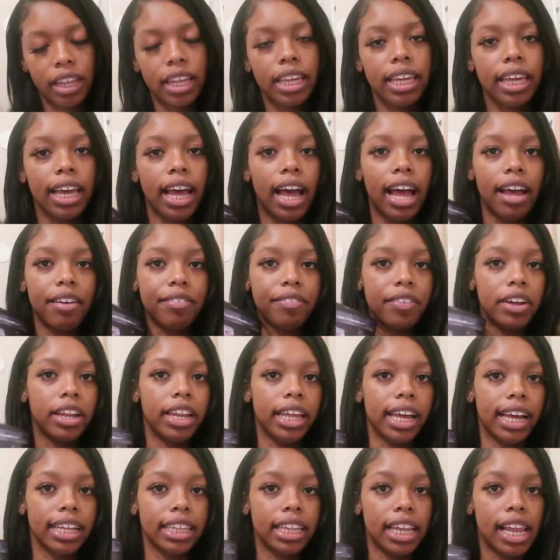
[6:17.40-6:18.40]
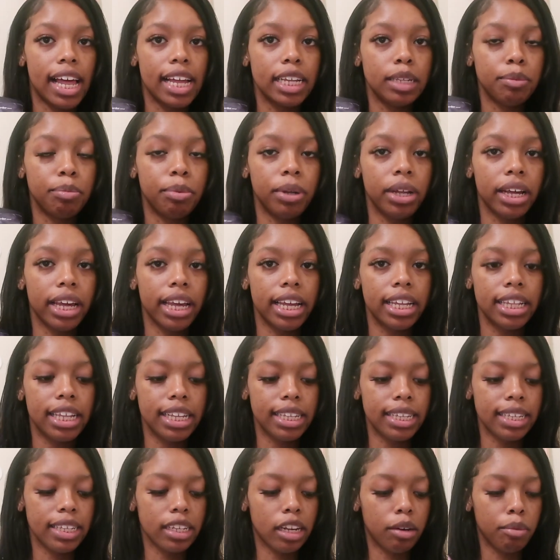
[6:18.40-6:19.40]
yeah, I finally got the last book, and
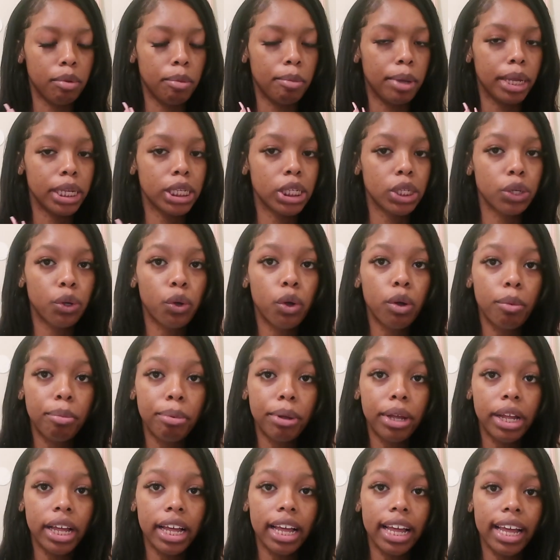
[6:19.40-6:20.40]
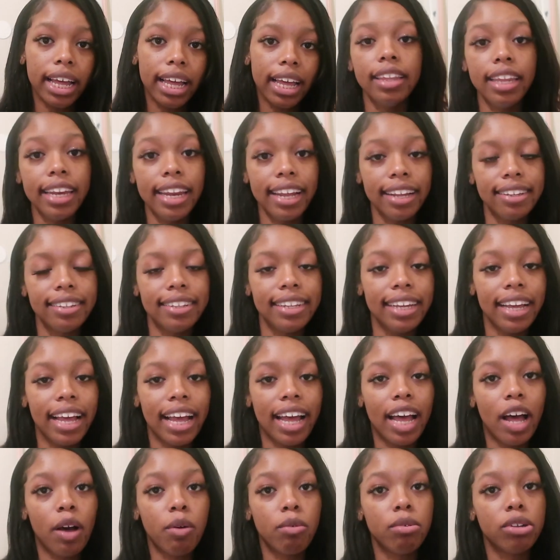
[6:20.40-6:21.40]
this is gonna be my school book. And the next thing I
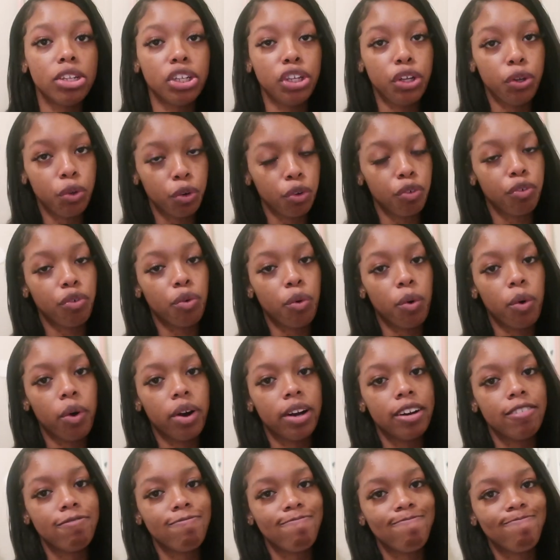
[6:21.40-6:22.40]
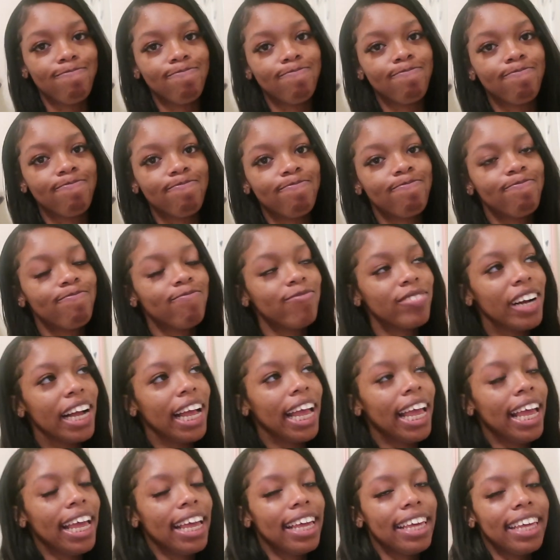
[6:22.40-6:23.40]
got was uniform.
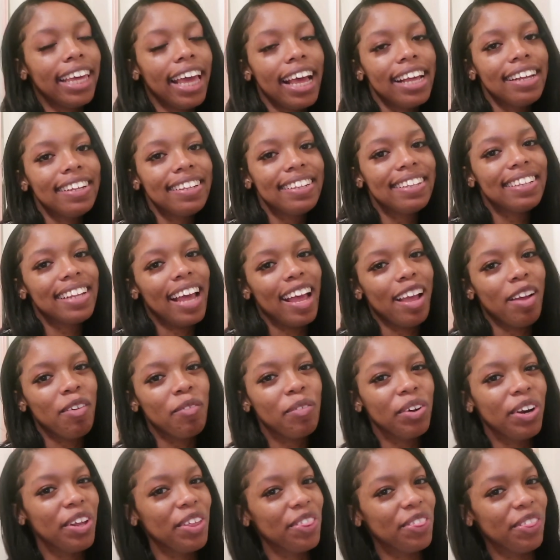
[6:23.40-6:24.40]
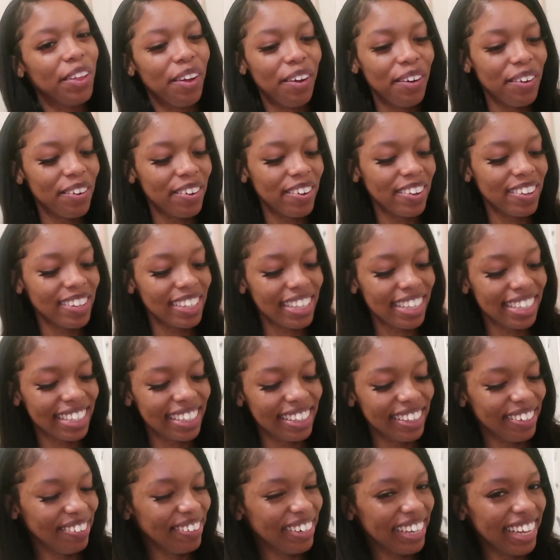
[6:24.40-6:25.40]
Yes, I am one of those
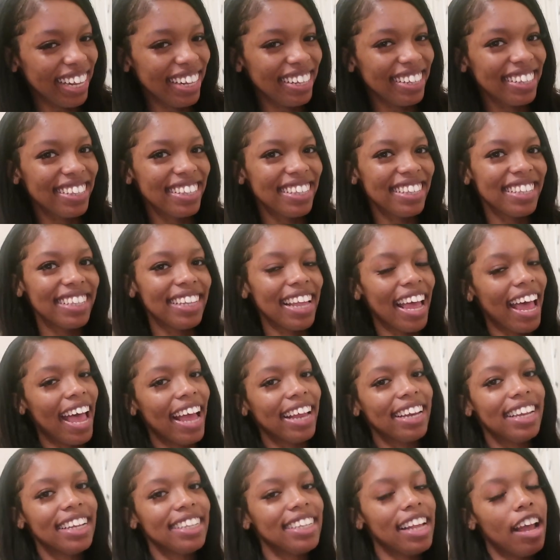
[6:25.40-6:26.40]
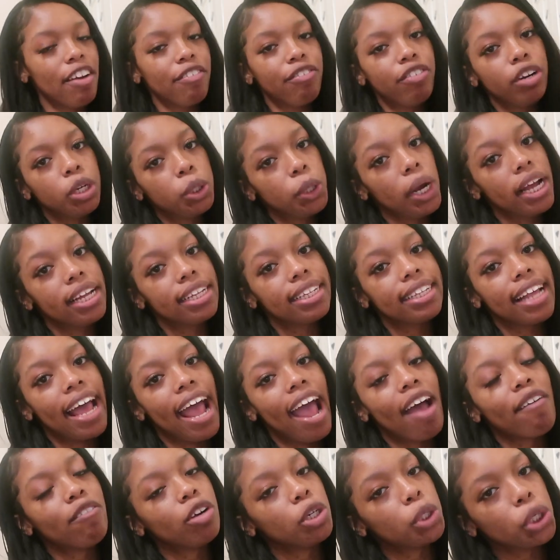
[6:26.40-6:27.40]
students that doesn't have free dress. I
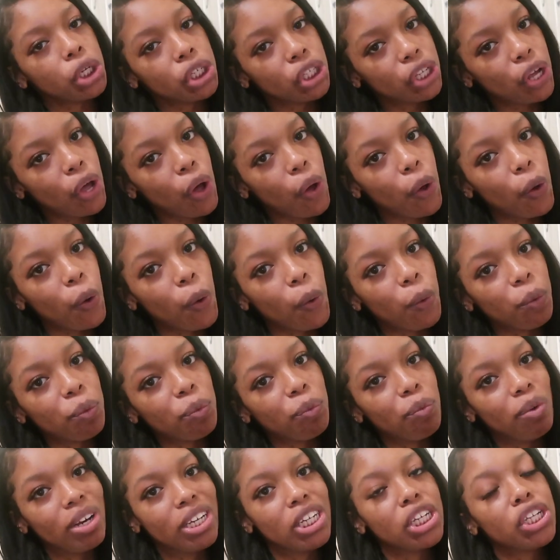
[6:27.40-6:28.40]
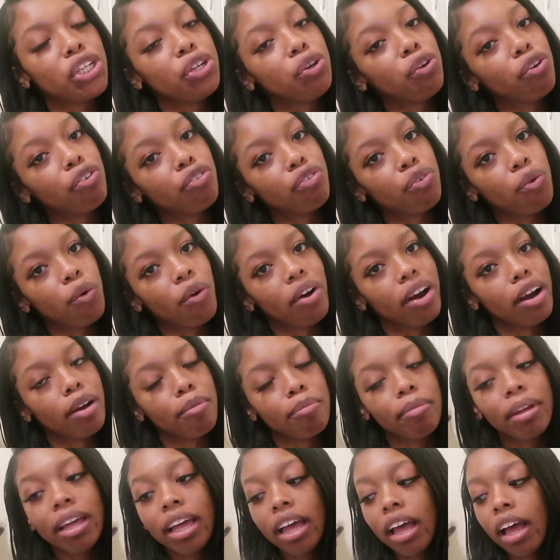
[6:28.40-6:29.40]
have a dress code, which is
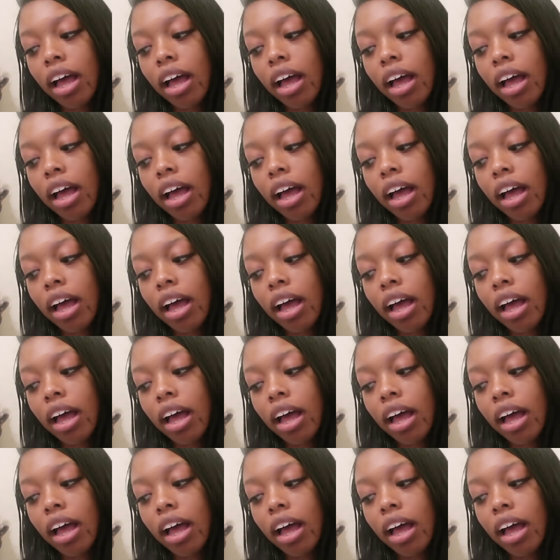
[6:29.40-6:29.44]
uniform.